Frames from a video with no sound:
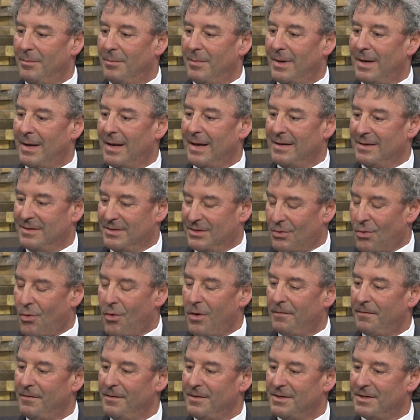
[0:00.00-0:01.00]
is
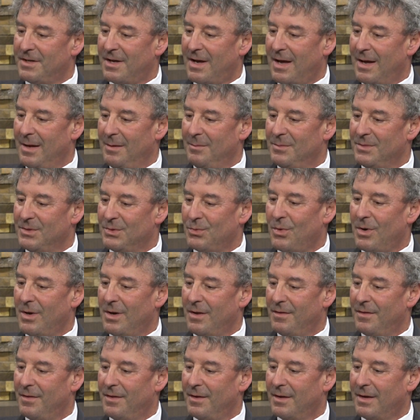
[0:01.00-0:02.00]
oftentimes one
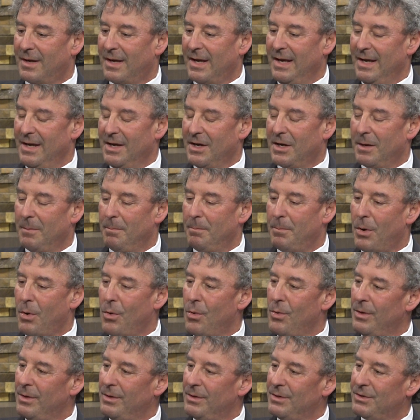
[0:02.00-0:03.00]
of the key
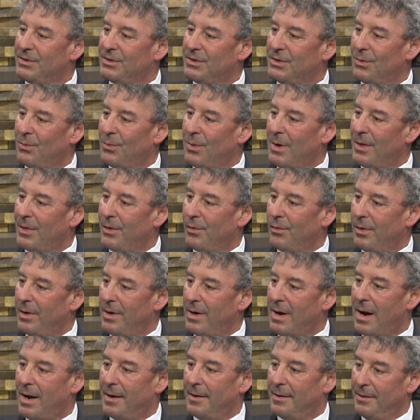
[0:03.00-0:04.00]
components to whether or
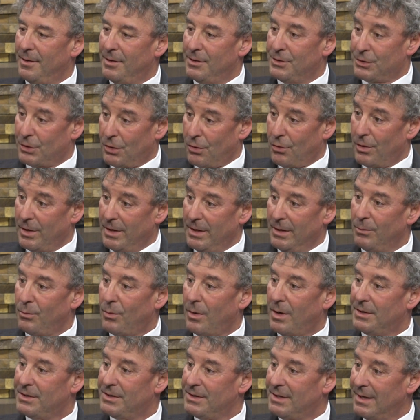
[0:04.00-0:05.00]
not an attorney
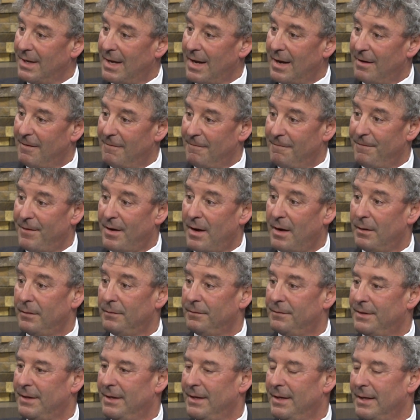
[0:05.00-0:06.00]
wants to get
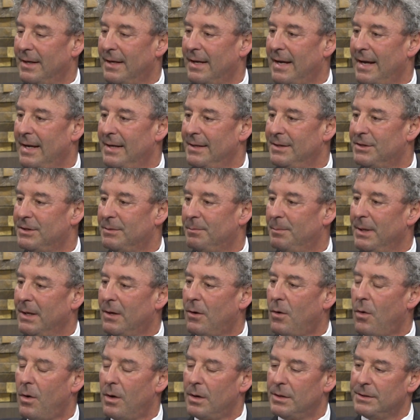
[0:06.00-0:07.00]
involved in a case,
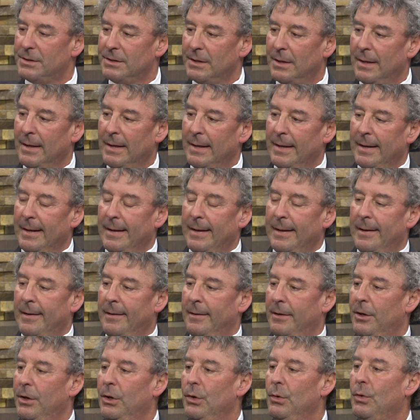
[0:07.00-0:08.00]
because
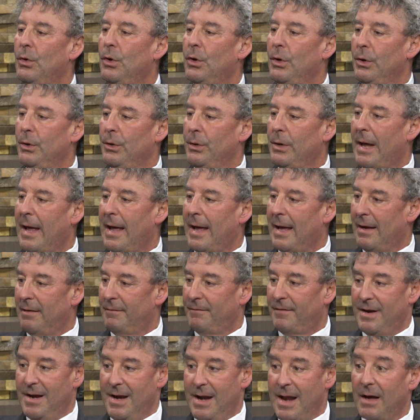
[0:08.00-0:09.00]
you could
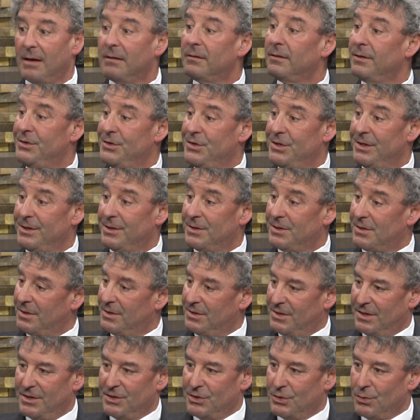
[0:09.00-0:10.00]
have a negligence
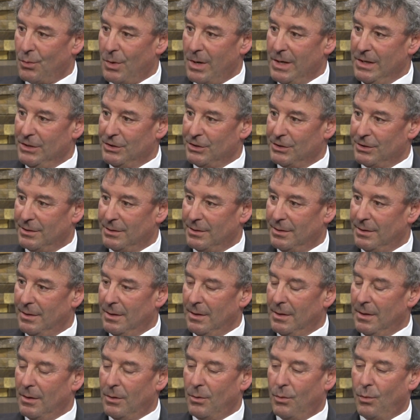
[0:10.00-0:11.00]
situation
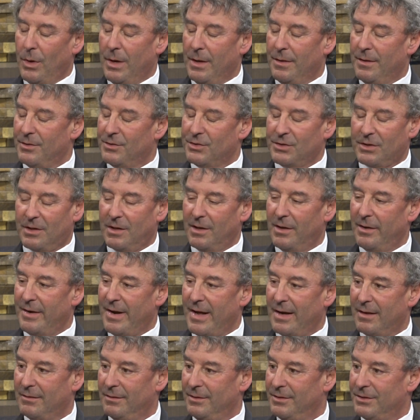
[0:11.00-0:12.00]
where there's clear
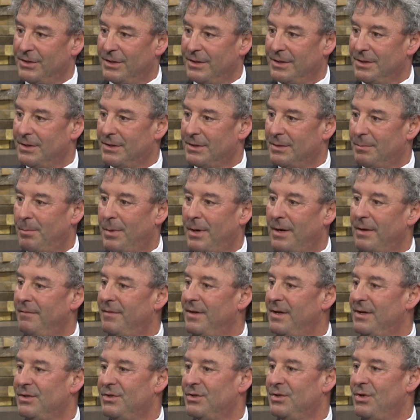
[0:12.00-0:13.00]
negligence, but
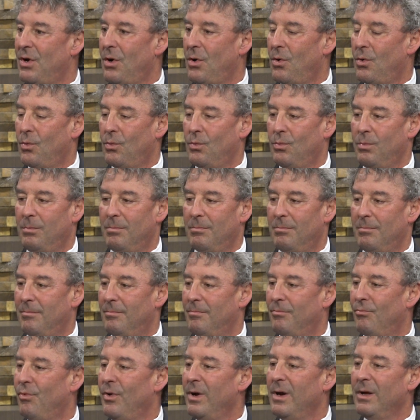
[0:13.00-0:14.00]
if there's no
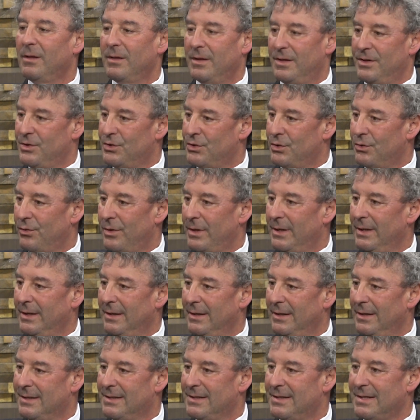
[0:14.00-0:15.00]
real
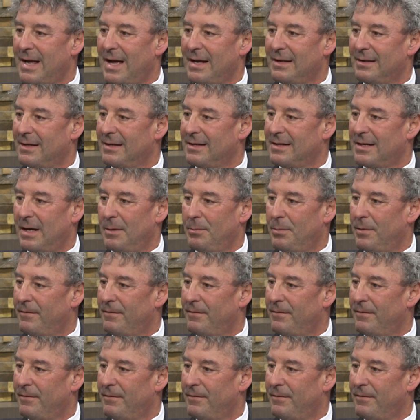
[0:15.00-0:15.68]
injury, it's not the type of